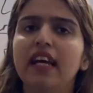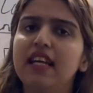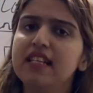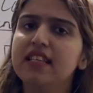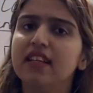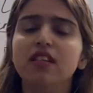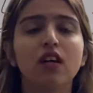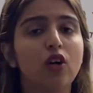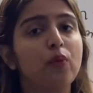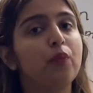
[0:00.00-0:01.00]
Is it
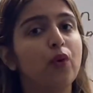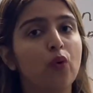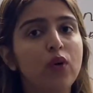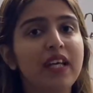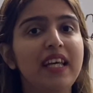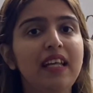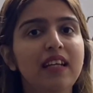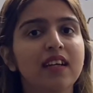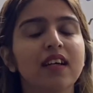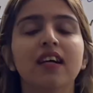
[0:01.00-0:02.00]
a protein?
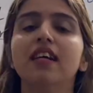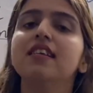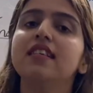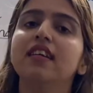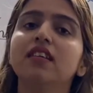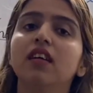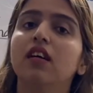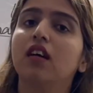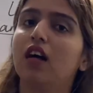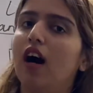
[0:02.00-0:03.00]
Is it
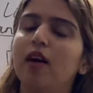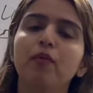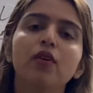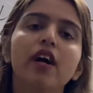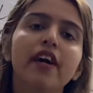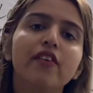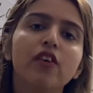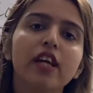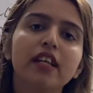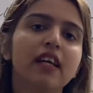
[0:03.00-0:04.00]
a
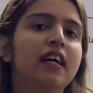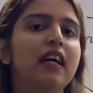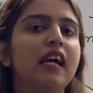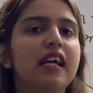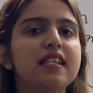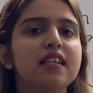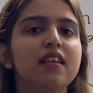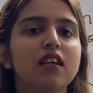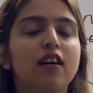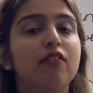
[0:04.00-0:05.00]
carbohydrate? Is
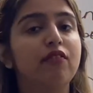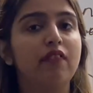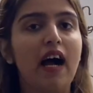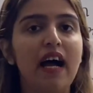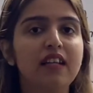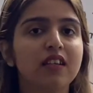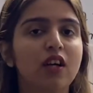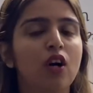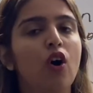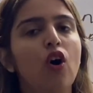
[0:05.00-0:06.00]
it a fat?
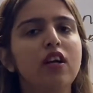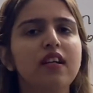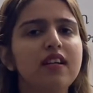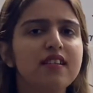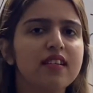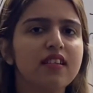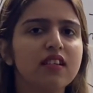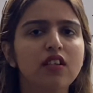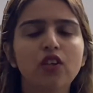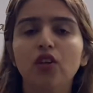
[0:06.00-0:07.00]
Or is it
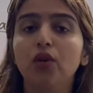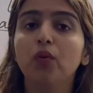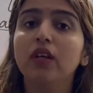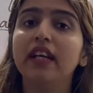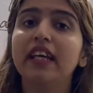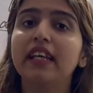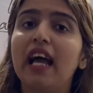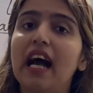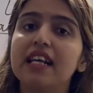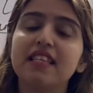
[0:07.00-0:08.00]
nucleic
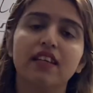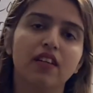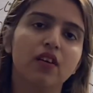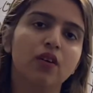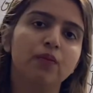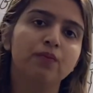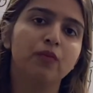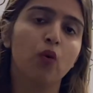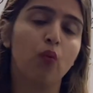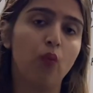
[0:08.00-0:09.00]
acid?
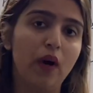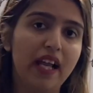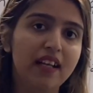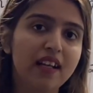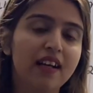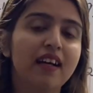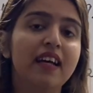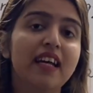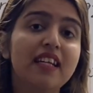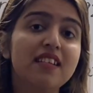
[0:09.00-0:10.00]
Well,
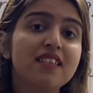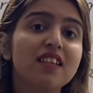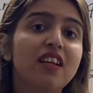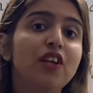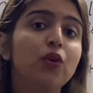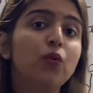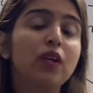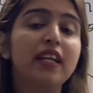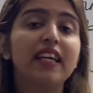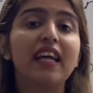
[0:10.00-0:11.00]
it is a
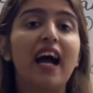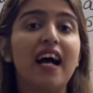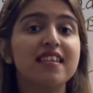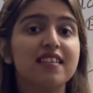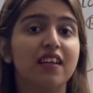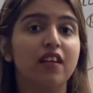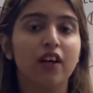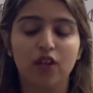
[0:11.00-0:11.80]
nucleic acid.